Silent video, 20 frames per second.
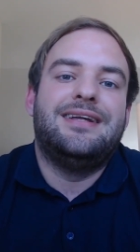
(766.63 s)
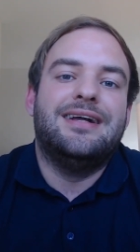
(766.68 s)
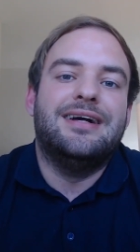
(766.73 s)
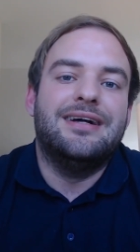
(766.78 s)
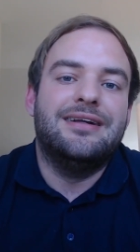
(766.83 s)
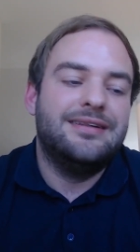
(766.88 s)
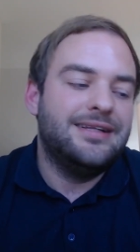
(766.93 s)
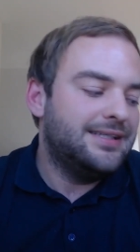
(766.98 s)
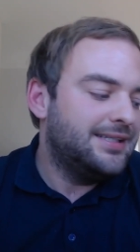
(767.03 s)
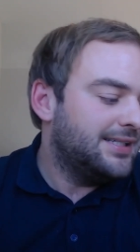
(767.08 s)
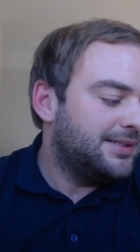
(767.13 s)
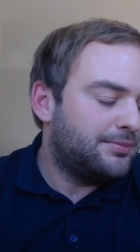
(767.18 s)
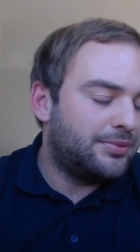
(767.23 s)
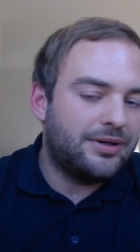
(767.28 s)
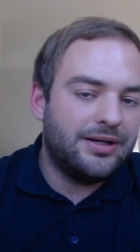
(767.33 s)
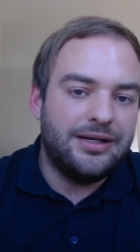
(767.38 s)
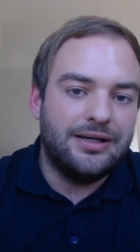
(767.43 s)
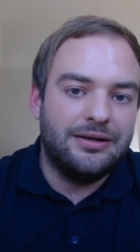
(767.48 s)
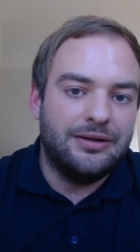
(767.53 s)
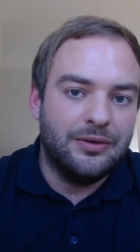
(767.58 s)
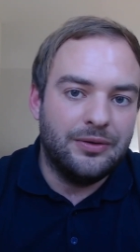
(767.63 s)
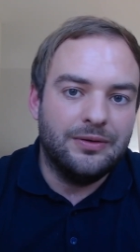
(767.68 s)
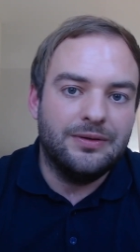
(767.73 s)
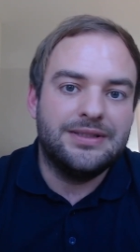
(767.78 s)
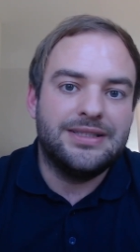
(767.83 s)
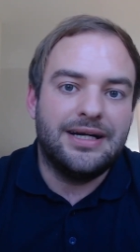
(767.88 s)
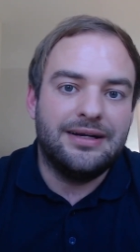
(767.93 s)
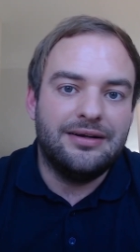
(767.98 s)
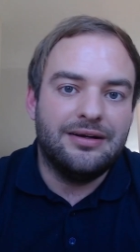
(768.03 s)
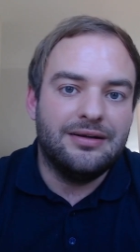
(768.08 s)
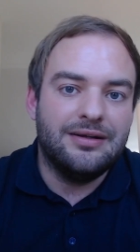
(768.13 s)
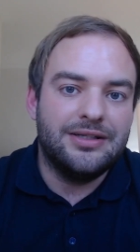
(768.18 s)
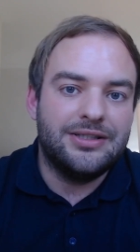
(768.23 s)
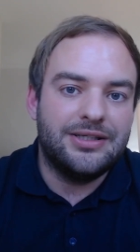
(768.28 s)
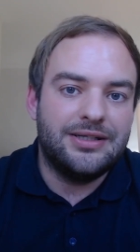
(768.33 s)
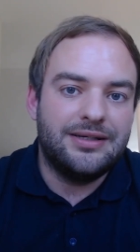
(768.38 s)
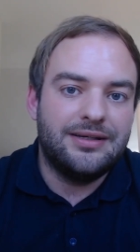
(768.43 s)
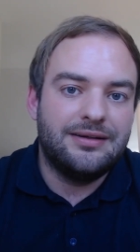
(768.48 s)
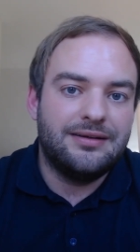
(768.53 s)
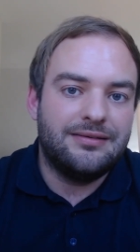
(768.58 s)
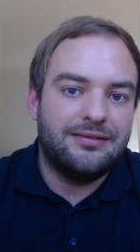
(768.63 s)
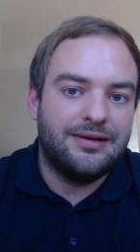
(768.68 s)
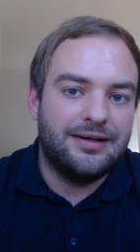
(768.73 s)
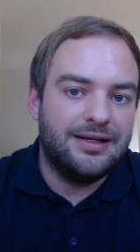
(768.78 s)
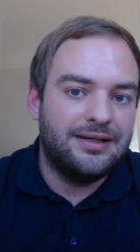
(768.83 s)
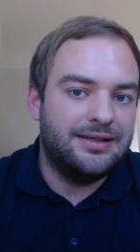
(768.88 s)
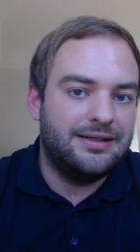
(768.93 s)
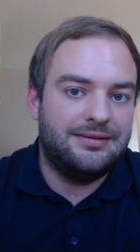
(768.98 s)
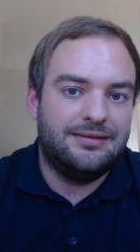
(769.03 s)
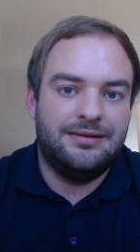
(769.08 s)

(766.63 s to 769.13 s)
This is pretty cool technology, right?